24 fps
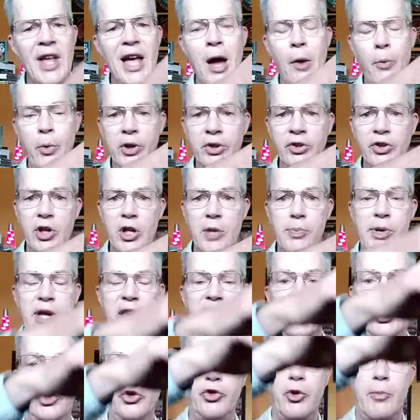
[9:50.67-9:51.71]
I was going to
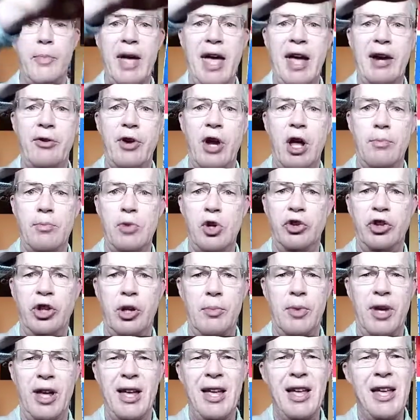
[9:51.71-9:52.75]
play this for background music,
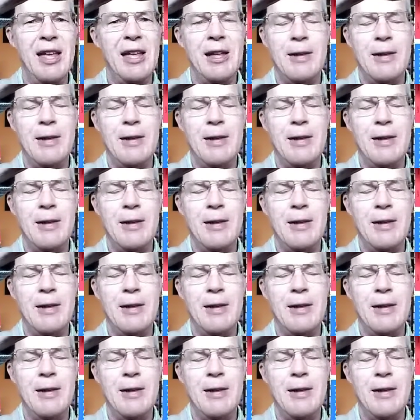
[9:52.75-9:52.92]
but